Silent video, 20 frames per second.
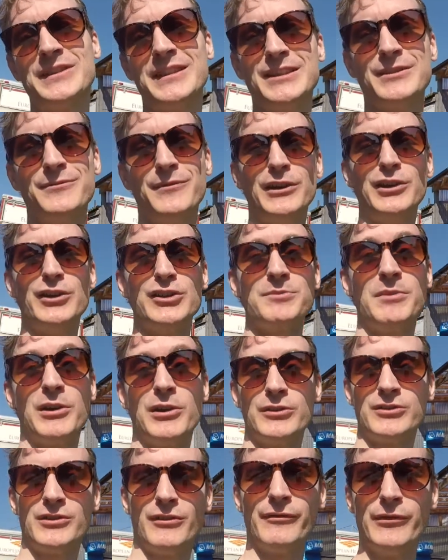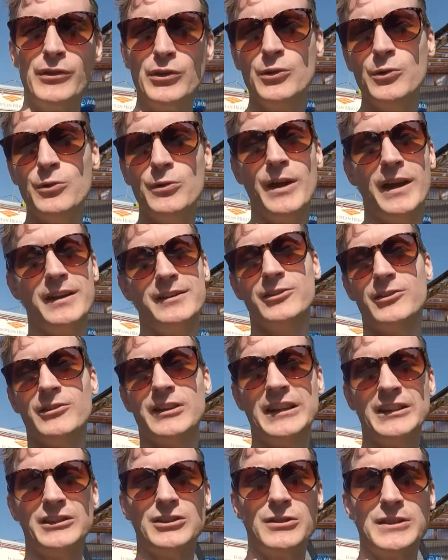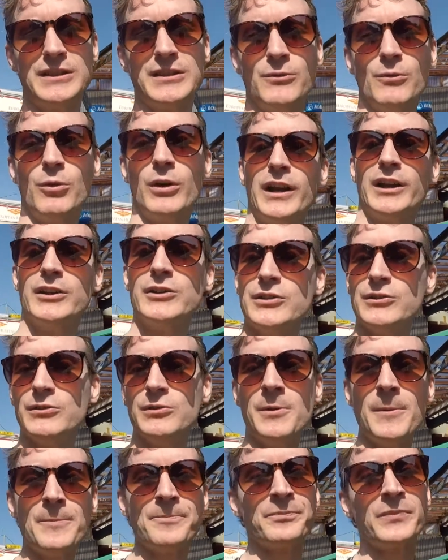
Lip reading: these videos because of you and your interest in what I do,